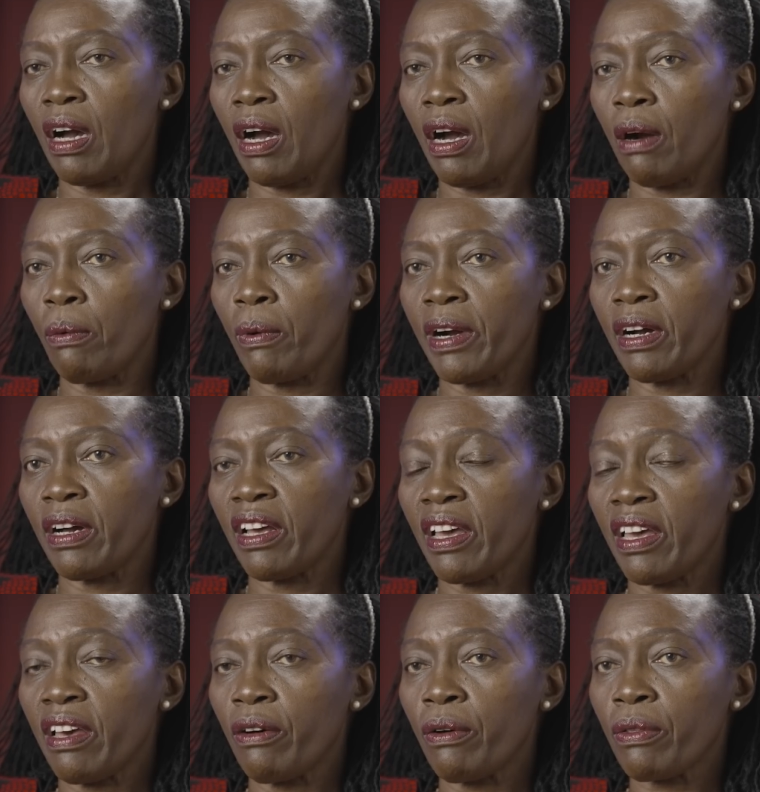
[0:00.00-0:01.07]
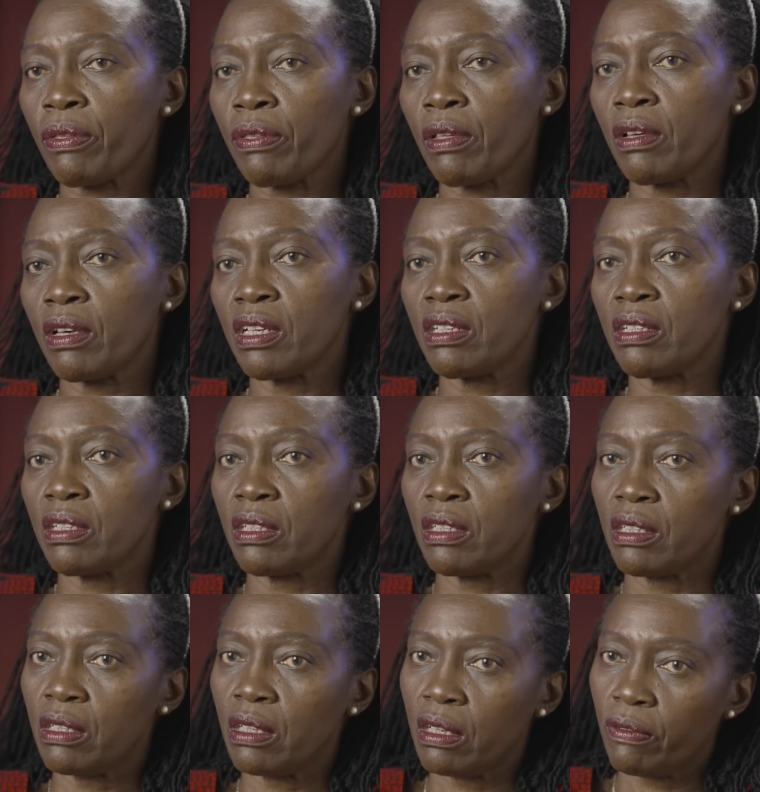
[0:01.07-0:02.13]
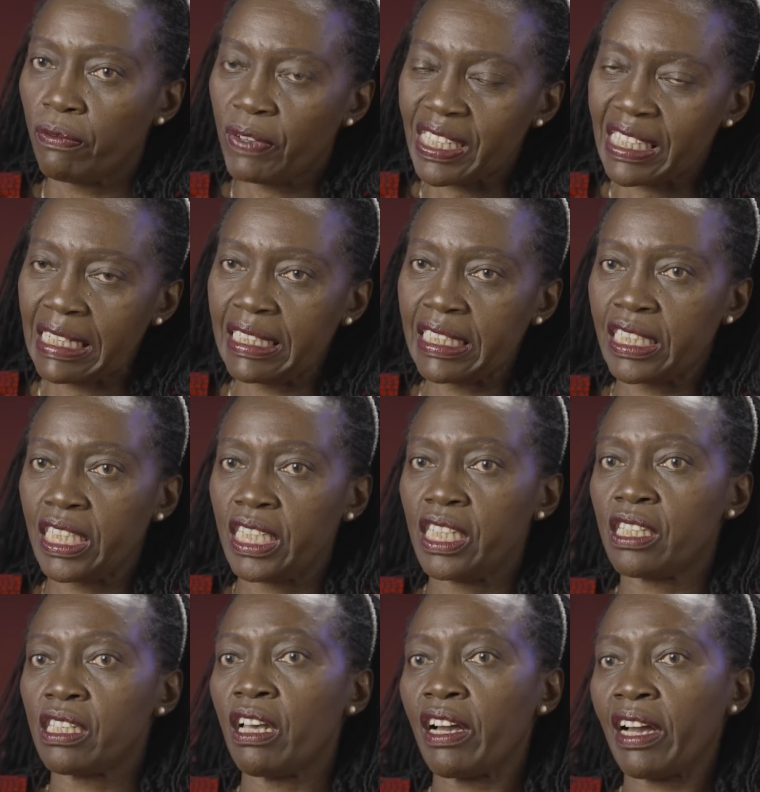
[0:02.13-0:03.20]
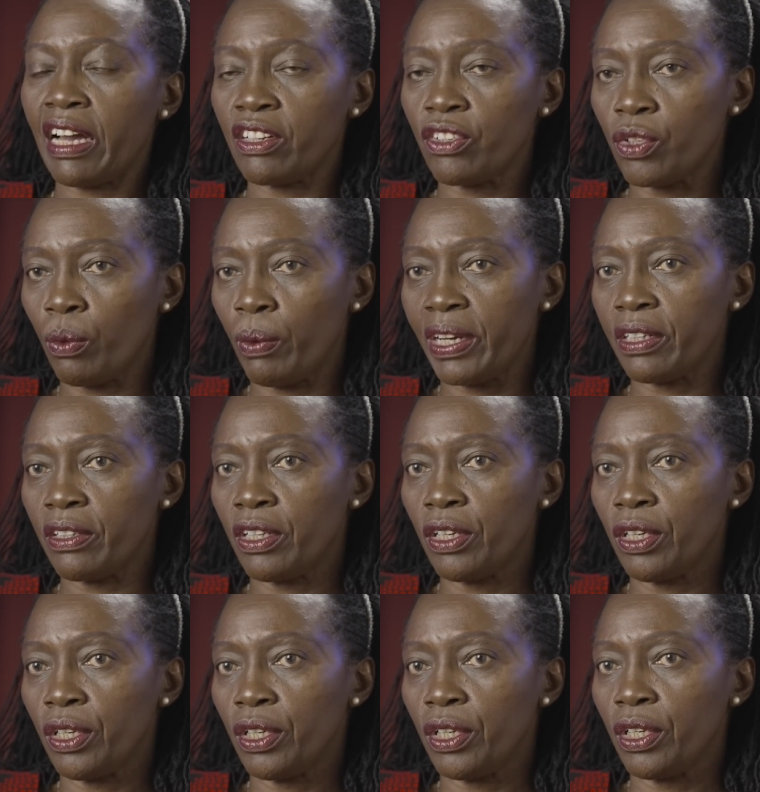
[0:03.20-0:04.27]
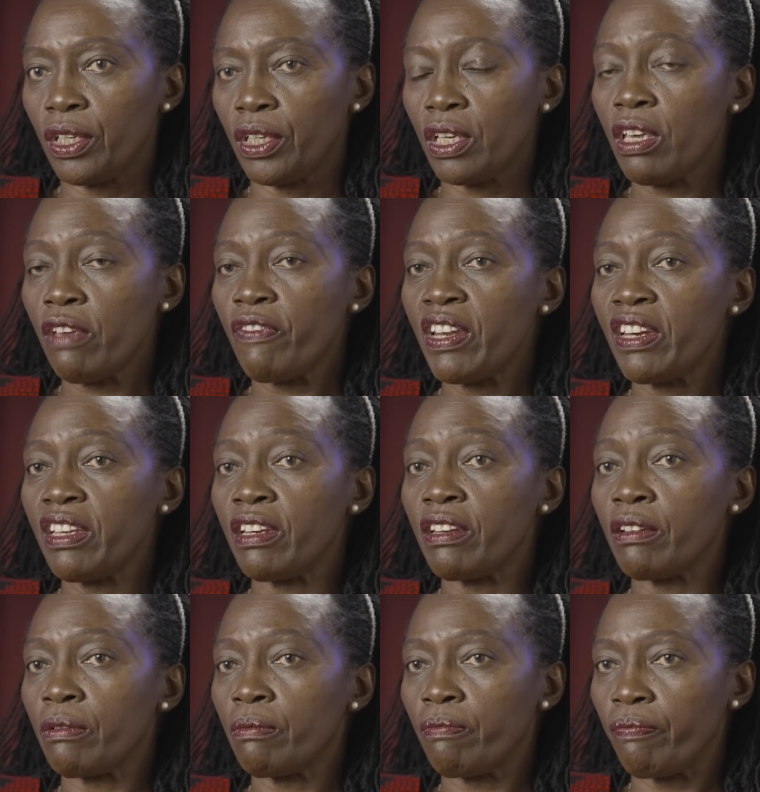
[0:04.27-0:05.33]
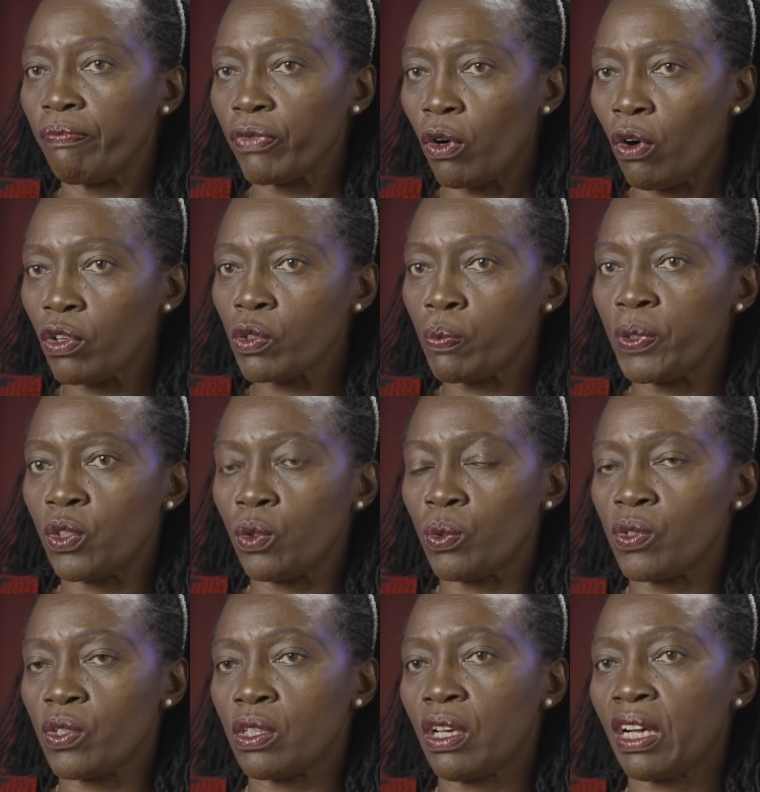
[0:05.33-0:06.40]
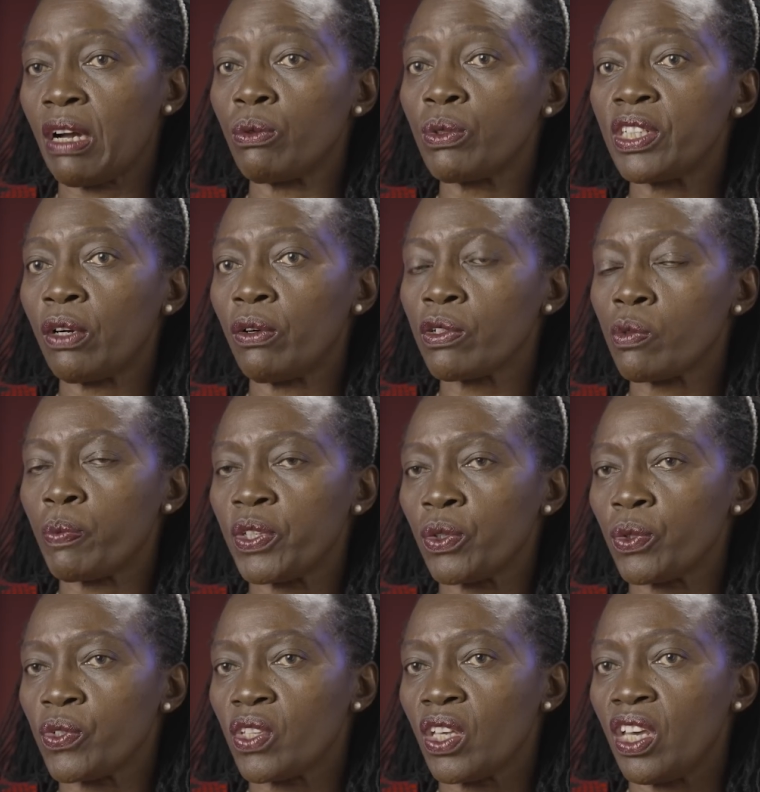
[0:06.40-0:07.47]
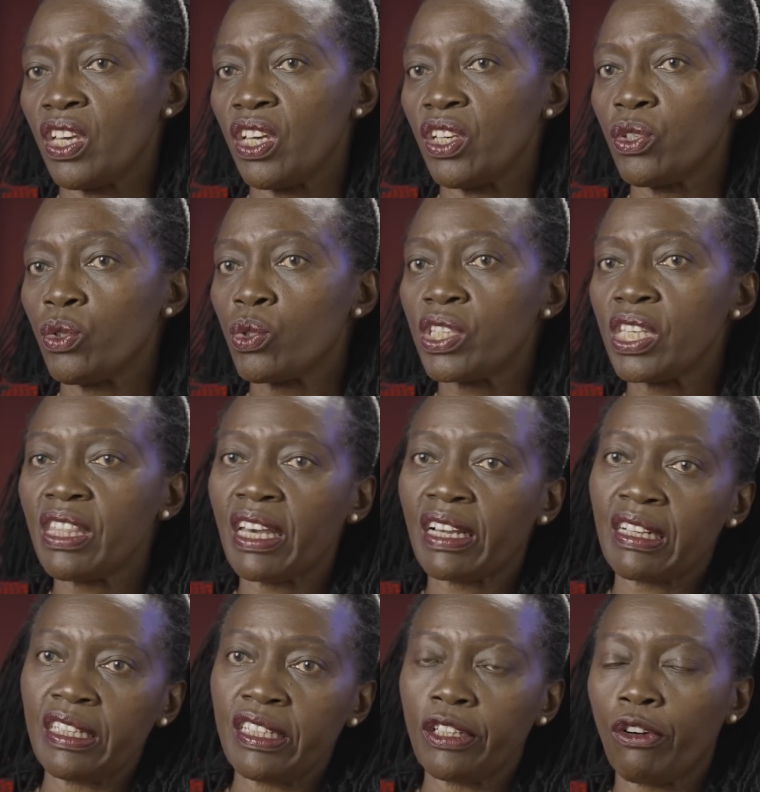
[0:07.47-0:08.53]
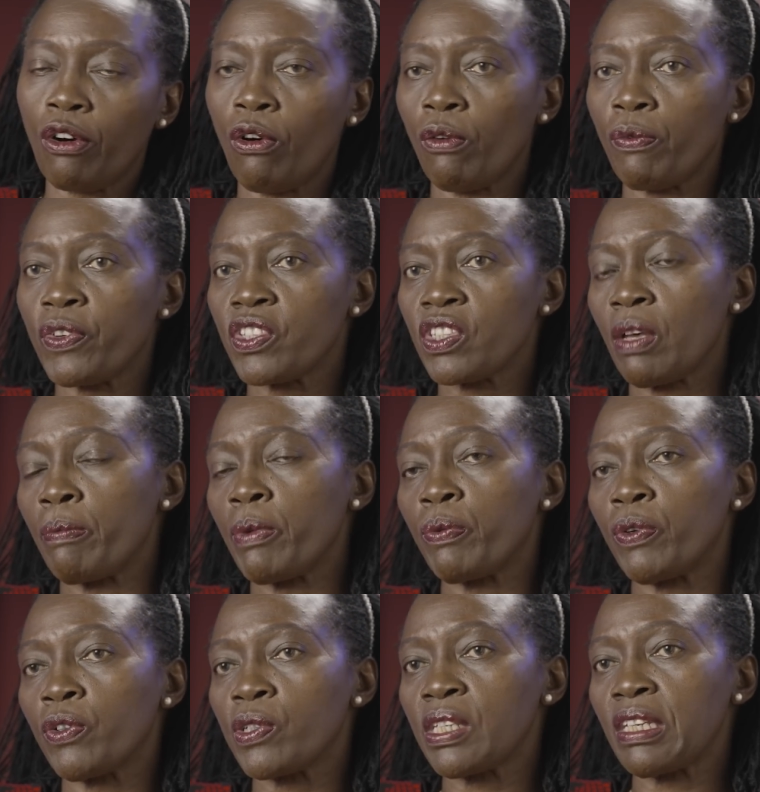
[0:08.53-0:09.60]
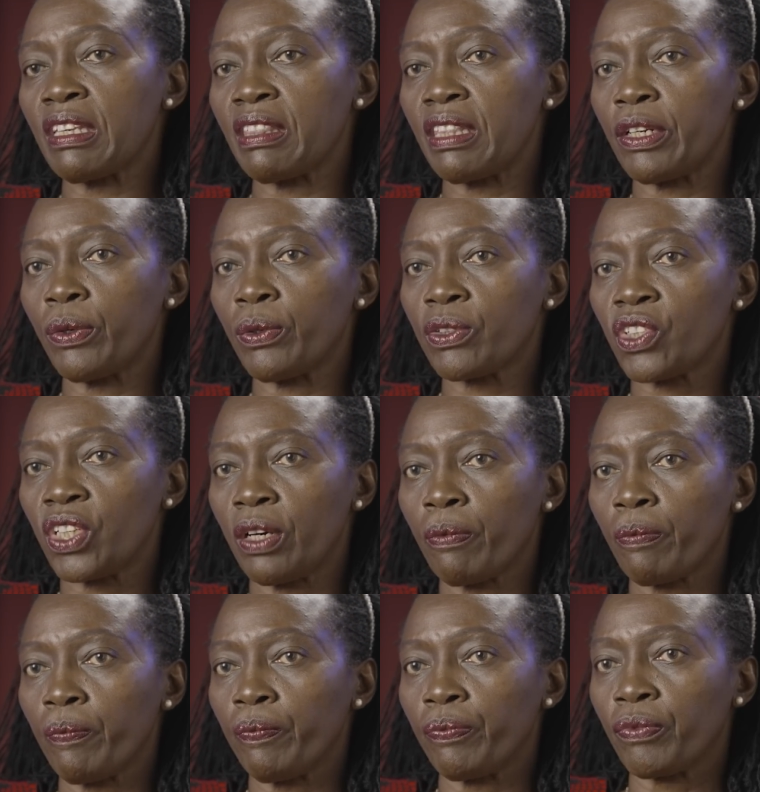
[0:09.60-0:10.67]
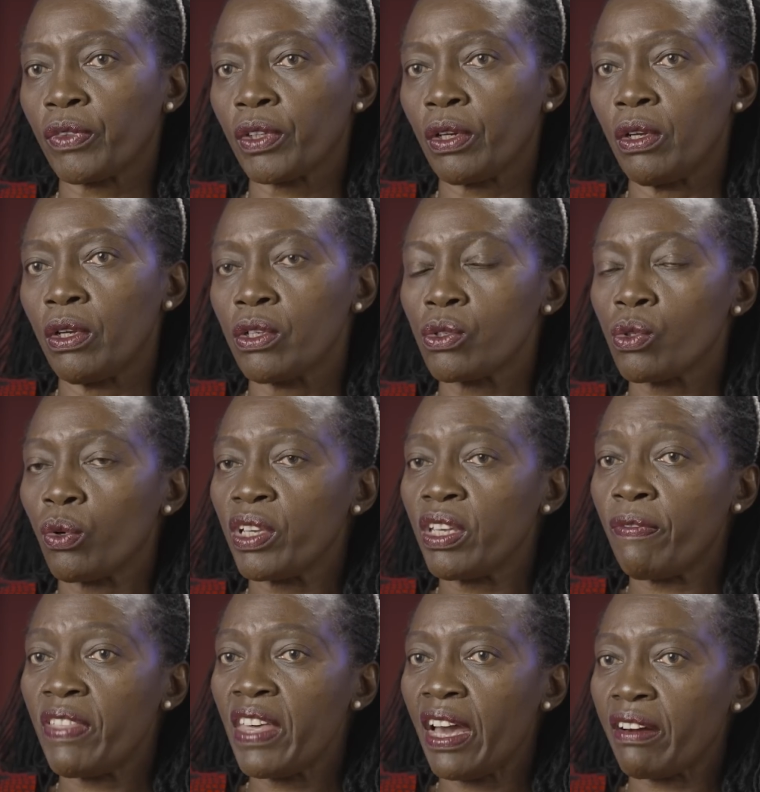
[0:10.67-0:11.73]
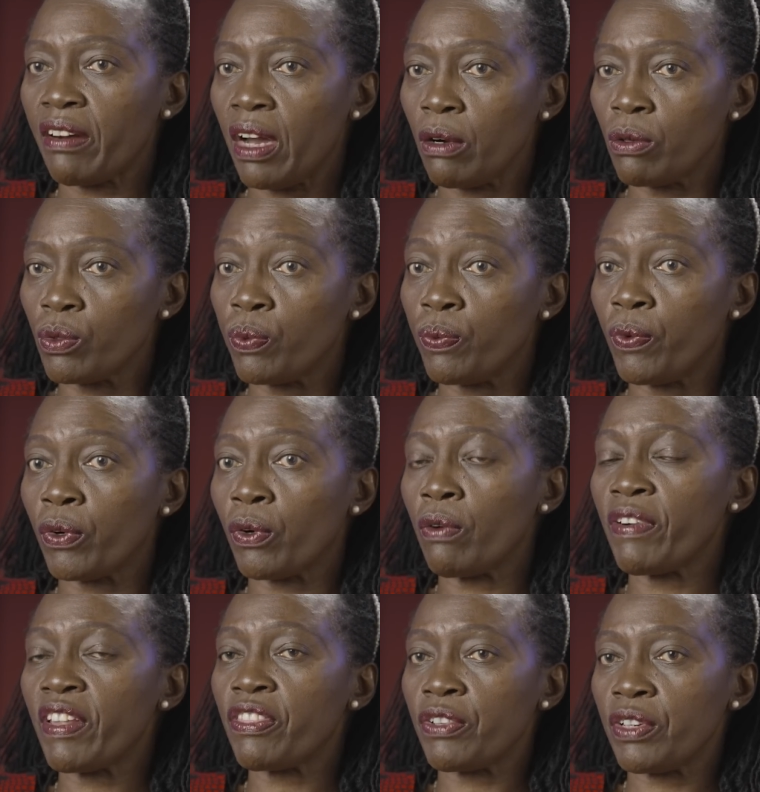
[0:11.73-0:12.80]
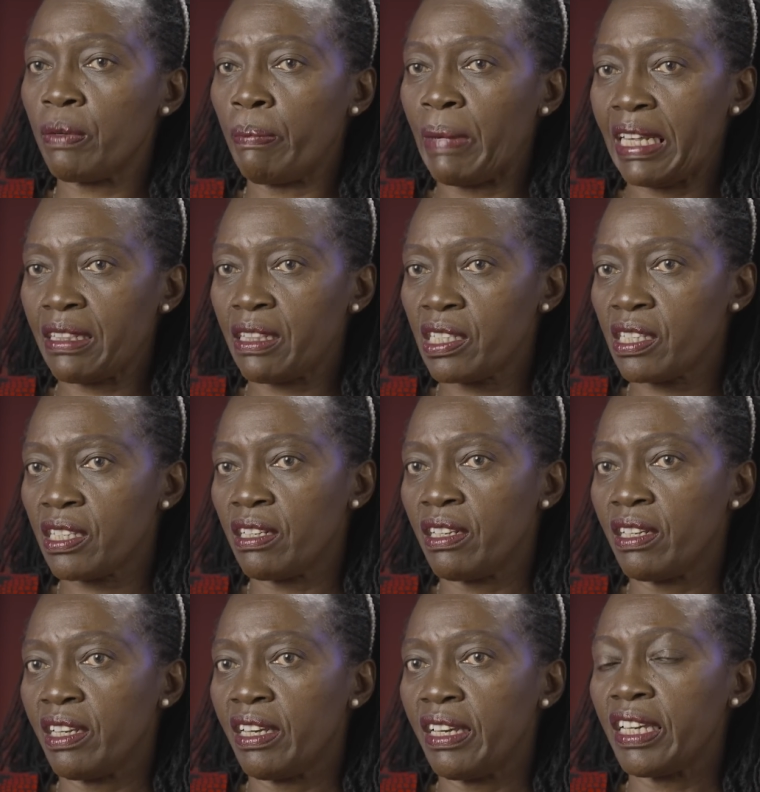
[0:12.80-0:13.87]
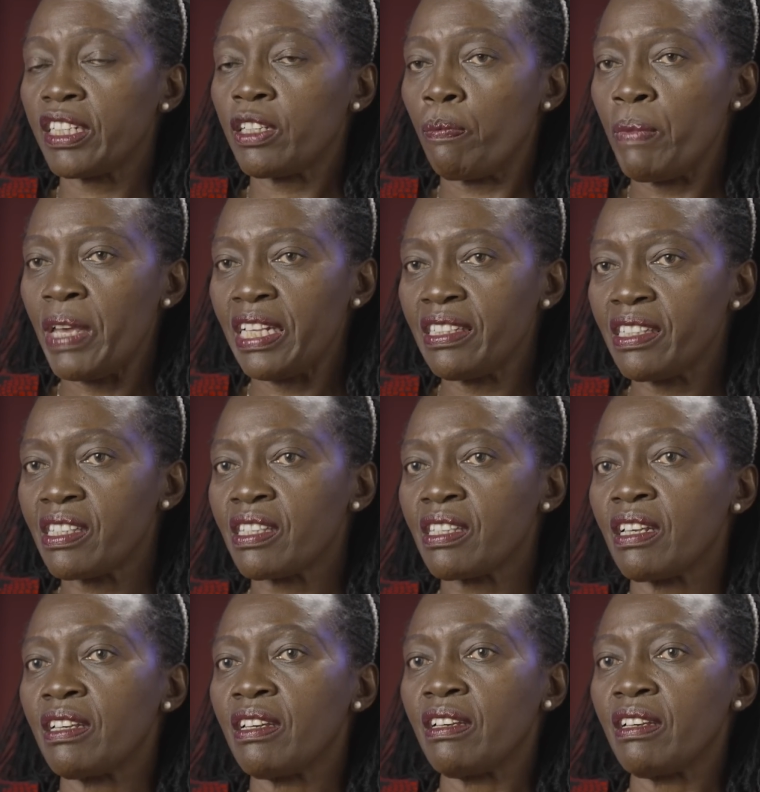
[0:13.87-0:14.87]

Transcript: our health facilities countrywide. Even in hospitals, county hospitals, you see the clinical officer before seeing the doctor. So if they are out for over 3 months, it means